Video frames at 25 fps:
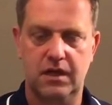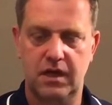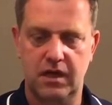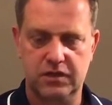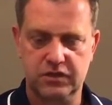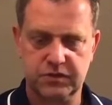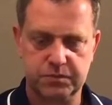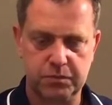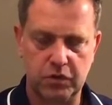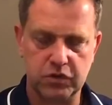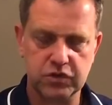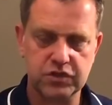
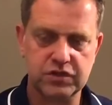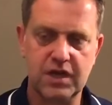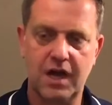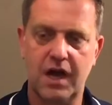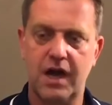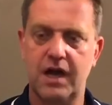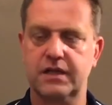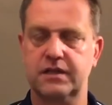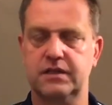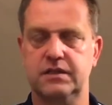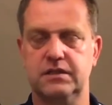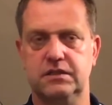sponge
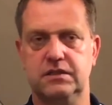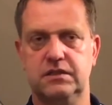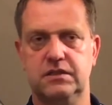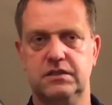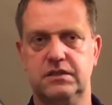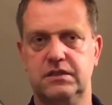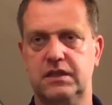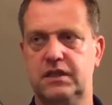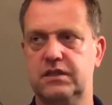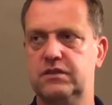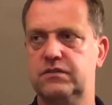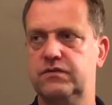hardness
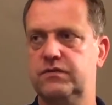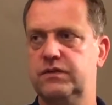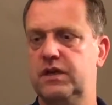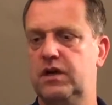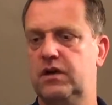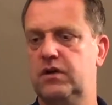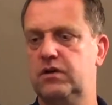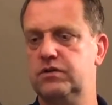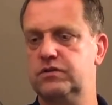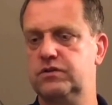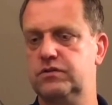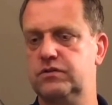that we are
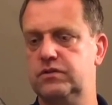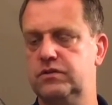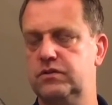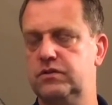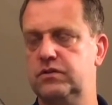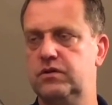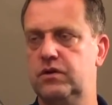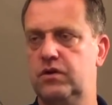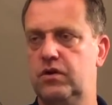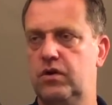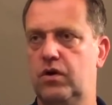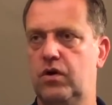also
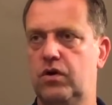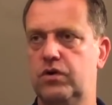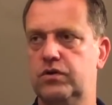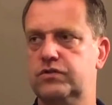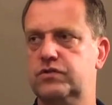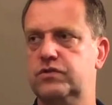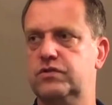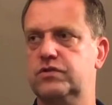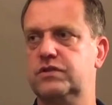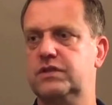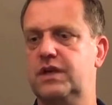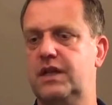
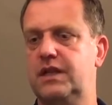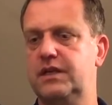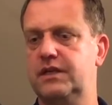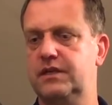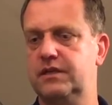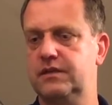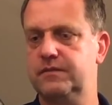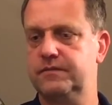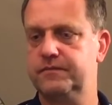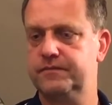selling.